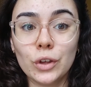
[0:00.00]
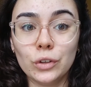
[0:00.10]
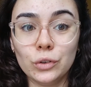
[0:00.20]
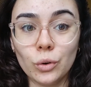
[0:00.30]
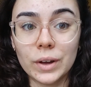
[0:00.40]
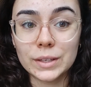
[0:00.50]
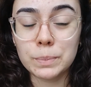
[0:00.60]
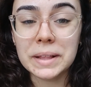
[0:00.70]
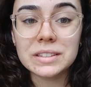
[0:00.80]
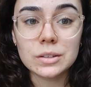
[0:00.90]
your
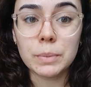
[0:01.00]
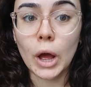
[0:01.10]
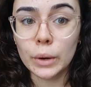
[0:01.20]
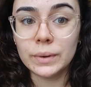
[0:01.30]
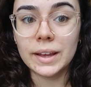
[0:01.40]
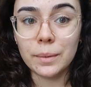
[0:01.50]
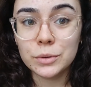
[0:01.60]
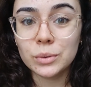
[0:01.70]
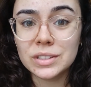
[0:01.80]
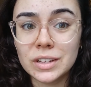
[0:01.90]
expenses, but only up
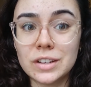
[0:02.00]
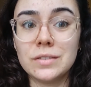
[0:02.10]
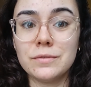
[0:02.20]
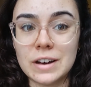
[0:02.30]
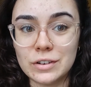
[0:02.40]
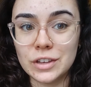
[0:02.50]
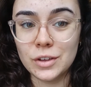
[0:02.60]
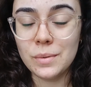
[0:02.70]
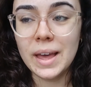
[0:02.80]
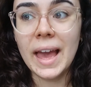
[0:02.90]
to a certain
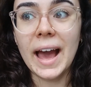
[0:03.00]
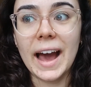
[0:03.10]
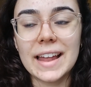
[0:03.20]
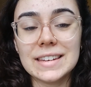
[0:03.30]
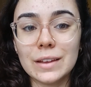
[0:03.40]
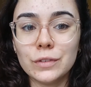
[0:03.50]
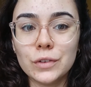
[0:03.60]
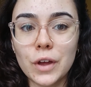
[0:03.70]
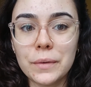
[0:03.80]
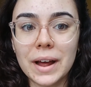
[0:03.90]
value, and if
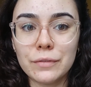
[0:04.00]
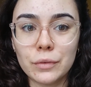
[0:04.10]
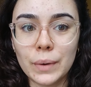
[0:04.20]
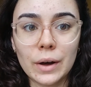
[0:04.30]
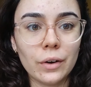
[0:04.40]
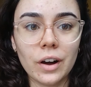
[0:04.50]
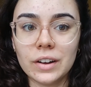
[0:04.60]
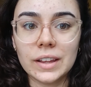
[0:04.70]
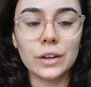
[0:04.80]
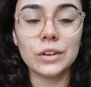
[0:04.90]
you don't have the rail
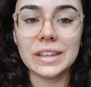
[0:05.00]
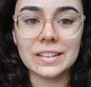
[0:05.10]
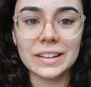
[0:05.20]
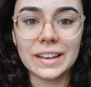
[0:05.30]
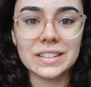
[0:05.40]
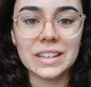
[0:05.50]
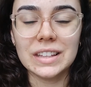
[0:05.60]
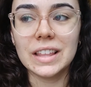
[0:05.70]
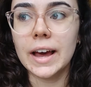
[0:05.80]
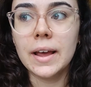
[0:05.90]
card, it could easily
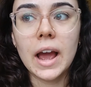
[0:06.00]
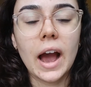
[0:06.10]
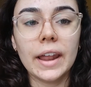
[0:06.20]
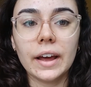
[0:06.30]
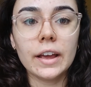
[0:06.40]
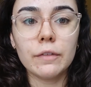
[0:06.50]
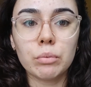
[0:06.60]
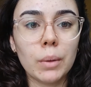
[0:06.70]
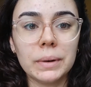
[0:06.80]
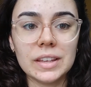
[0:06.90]
exceed that, and I have
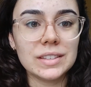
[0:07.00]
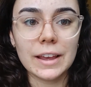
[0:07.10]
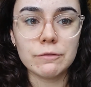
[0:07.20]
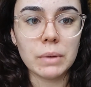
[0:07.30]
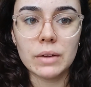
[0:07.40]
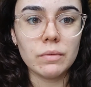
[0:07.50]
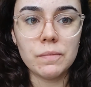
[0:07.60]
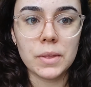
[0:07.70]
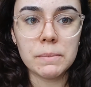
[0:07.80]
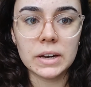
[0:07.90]
probably saved
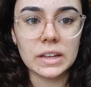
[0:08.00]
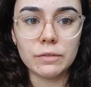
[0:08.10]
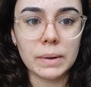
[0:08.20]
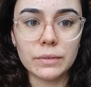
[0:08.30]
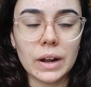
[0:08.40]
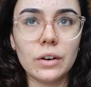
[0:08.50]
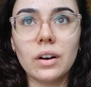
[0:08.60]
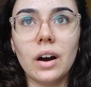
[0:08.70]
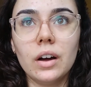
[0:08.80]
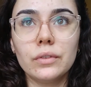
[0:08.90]
the money of my rail
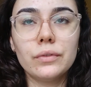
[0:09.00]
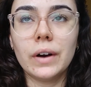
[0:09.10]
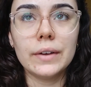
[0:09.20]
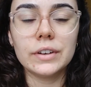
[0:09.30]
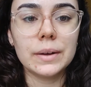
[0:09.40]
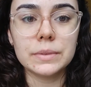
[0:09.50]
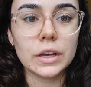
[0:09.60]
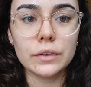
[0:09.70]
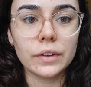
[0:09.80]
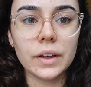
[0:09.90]
card 5 times
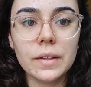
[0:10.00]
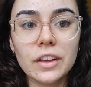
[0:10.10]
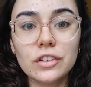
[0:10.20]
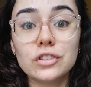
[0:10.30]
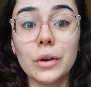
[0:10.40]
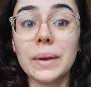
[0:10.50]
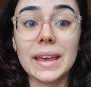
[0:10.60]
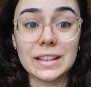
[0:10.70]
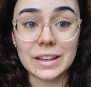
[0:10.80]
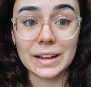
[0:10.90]
over. So it
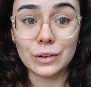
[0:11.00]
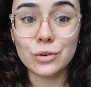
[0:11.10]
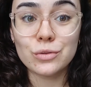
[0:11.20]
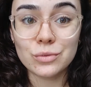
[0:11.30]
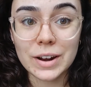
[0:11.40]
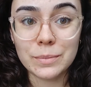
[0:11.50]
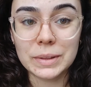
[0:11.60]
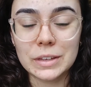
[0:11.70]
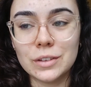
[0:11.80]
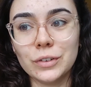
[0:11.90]
is
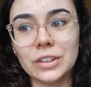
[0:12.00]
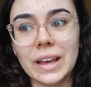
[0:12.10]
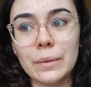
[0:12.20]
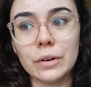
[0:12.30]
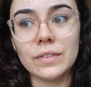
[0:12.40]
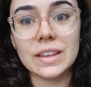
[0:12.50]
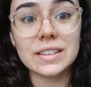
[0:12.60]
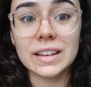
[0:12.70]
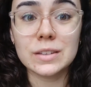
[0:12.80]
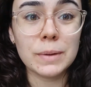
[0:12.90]
incredibly useful to get one of
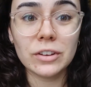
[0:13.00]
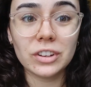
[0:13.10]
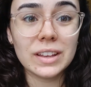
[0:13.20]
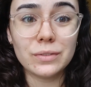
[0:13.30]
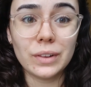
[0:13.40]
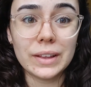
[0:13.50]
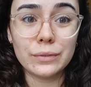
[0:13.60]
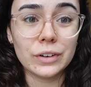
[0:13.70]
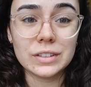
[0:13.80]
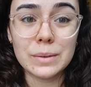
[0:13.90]
these, and especially
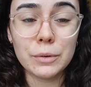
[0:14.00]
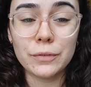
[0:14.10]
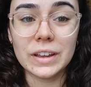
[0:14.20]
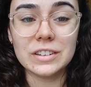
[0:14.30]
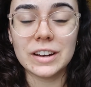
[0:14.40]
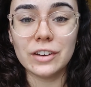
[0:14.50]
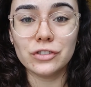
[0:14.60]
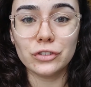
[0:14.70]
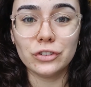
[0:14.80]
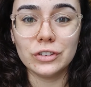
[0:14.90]
like for example for
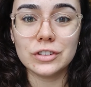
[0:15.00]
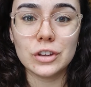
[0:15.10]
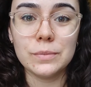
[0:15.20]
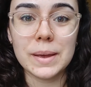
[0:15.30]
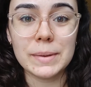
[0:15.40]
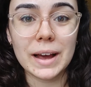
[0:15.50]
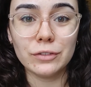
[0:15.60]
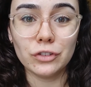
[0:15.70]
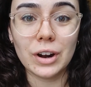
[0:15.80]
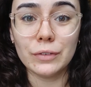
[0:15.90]
international students who maybe
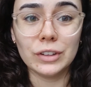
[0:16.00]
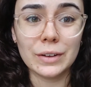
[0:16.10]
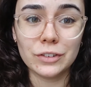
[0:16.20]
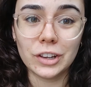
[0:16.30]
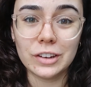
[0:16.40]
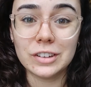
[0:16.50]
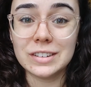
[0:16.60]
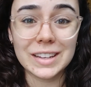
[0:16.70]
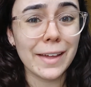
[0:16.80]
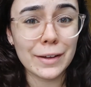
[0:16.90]
have to travel down to
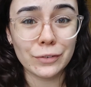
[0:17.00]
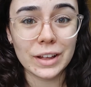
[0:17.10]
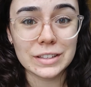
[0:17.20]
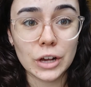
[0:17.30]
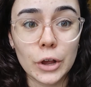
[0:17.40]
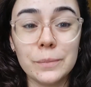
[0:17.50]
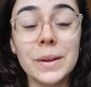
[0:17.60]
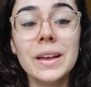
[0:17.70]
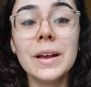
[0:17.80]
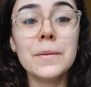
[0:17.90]
London to get their flights home.
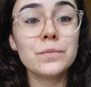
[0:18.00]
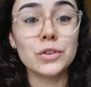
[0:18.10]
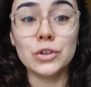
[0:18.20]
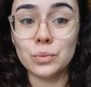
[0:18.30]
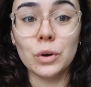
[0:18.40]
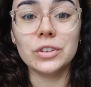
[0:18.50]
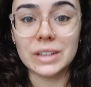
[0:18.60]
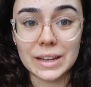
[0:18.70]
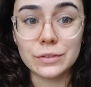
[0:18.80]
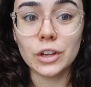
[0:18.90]
You will
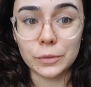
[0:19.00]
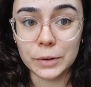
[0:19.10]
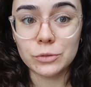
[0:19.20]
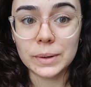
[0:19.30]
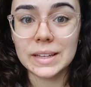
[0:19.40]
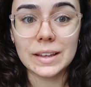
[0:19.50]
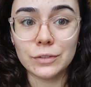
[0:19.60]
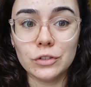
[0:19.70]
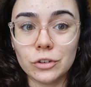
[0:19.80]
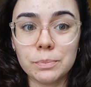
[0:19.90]
save so much money
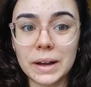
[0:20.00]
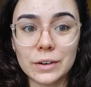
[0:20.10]
if you just buy